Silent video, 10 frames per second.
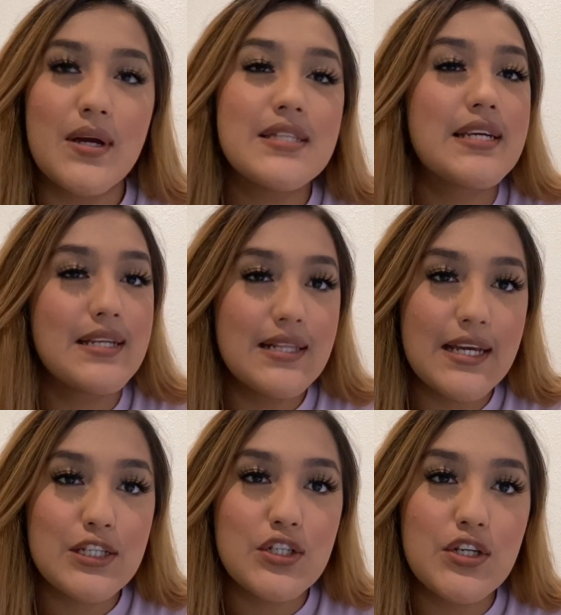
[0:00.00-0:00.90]
attended
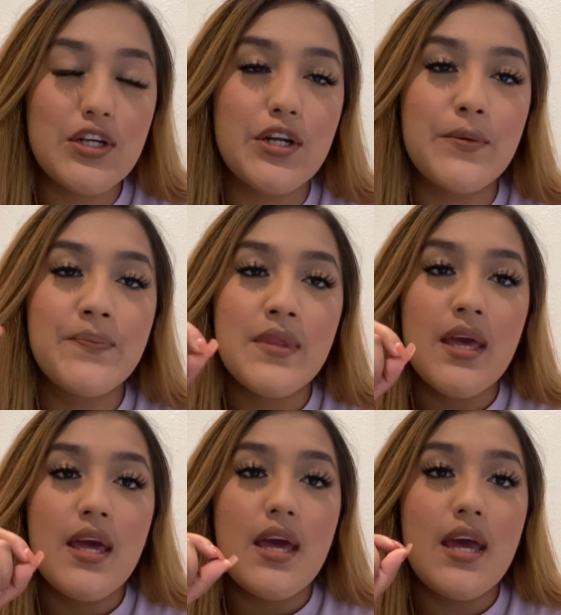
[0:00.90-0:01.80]
lecture, you know,
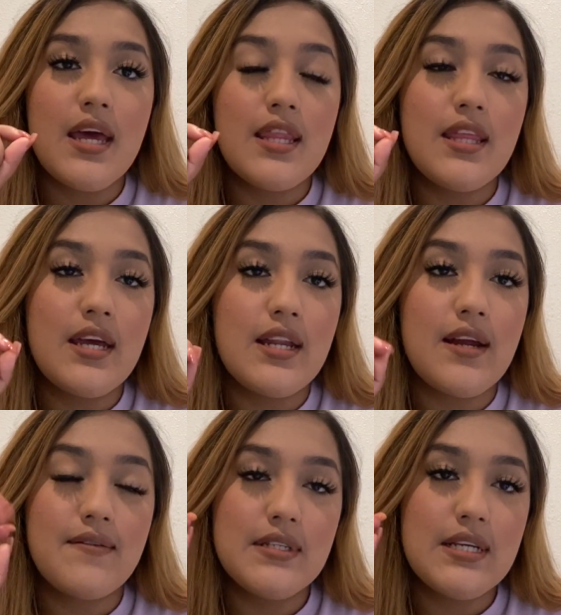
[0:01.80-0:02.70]
and then
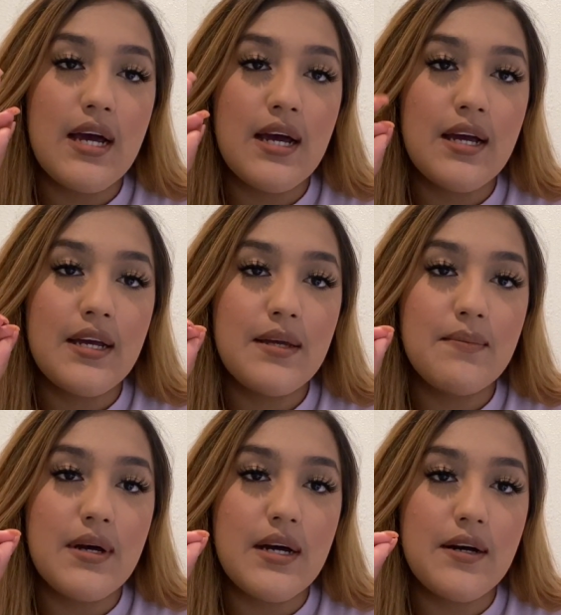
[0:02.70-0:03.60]
every time
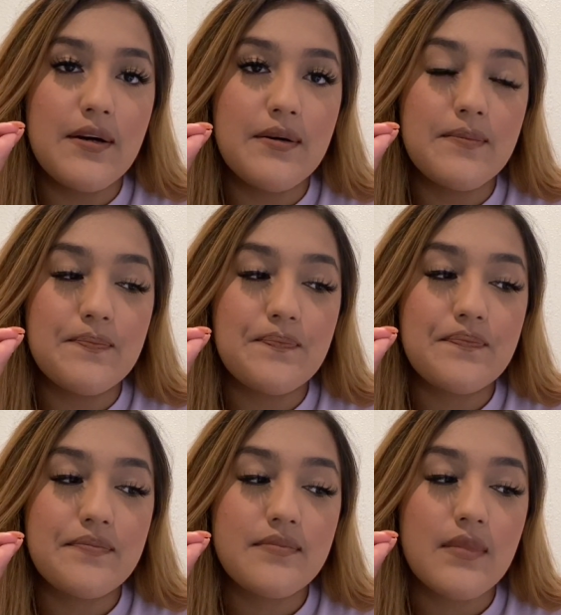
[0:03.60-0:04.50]

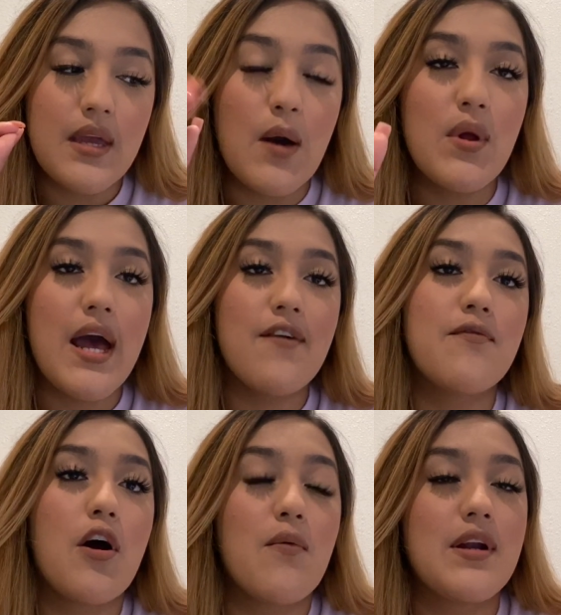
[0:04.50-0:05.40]
I would have
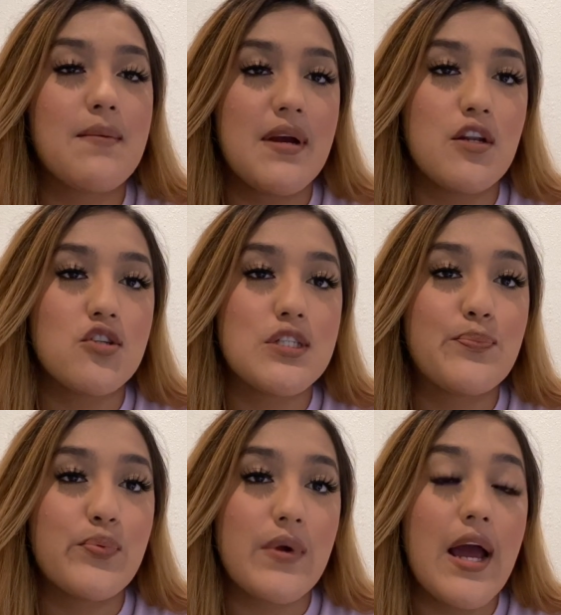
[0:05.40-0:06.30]
already my notes.
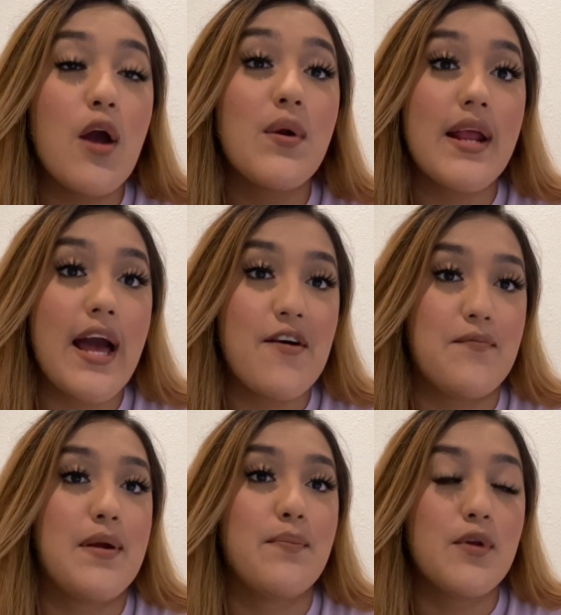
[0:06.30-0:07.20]
I already have
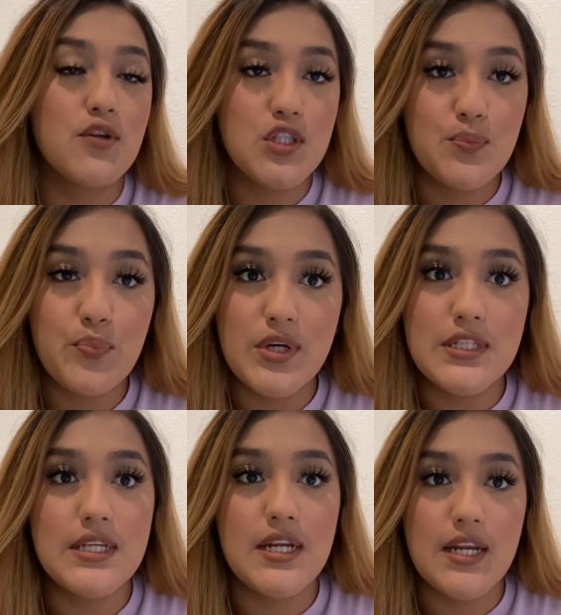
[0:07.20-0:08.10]
my notes
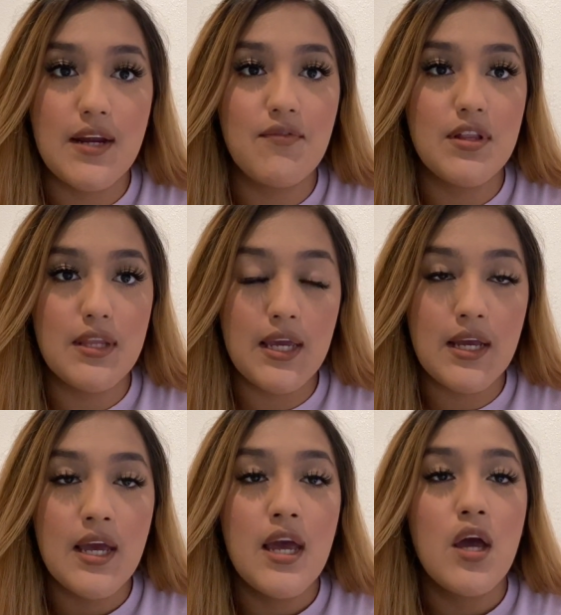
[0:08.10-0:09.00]
printed and everything
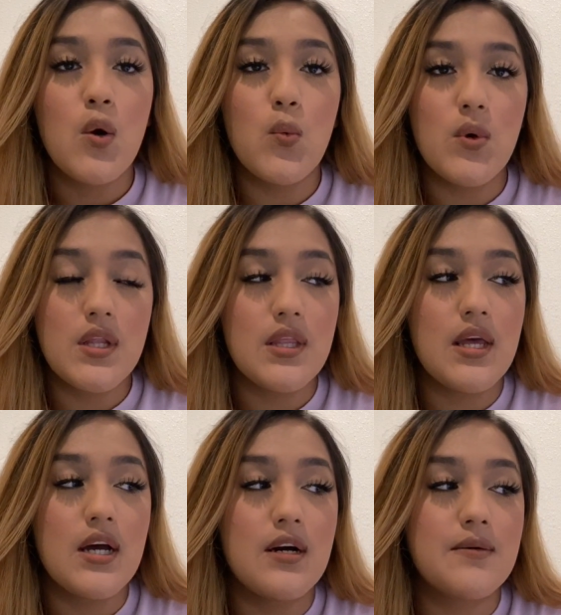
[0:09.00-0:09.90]
when
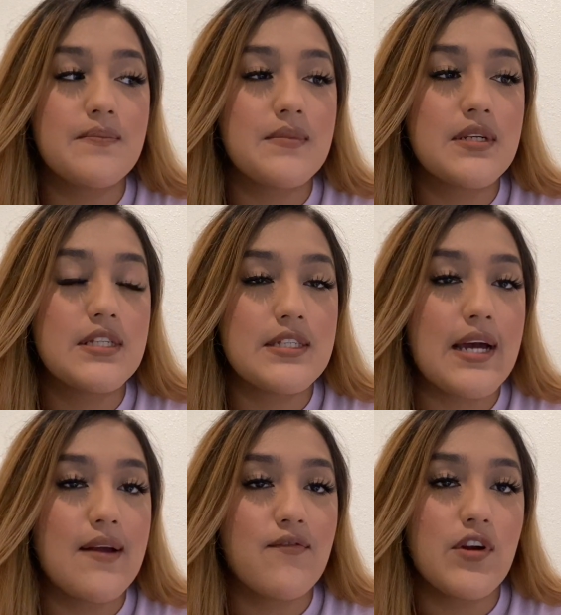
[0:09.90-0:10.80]
it's
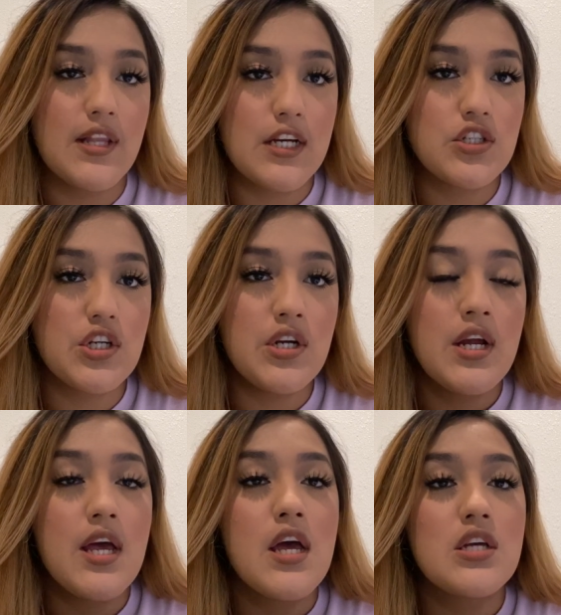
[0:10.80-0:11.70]
time for lecture.
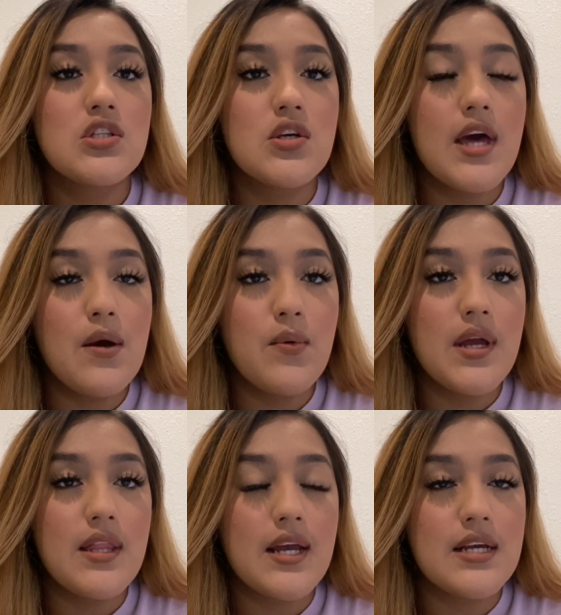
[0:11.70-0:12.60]
So that way,
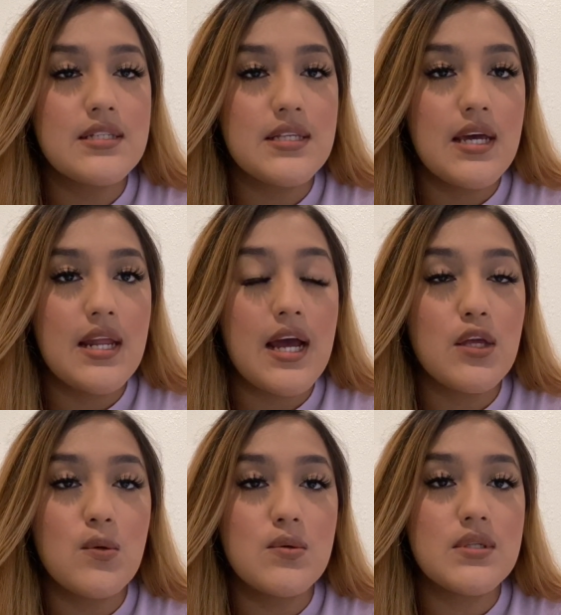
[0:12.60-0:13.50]
like I said, I
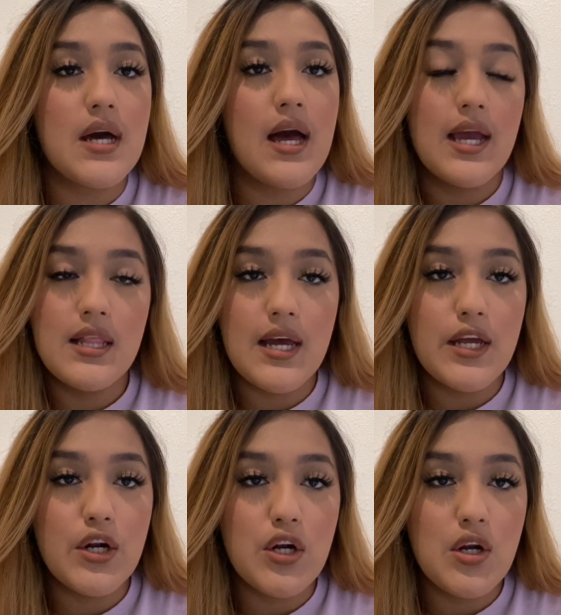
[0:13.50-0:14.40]
use a
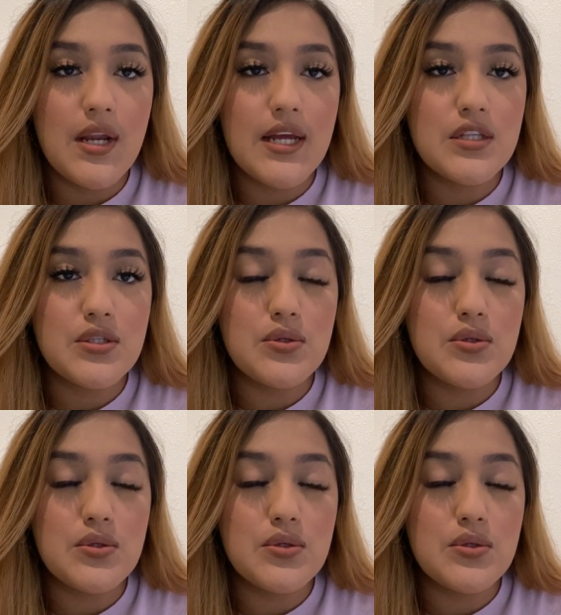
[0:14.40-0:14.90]
highlighter, like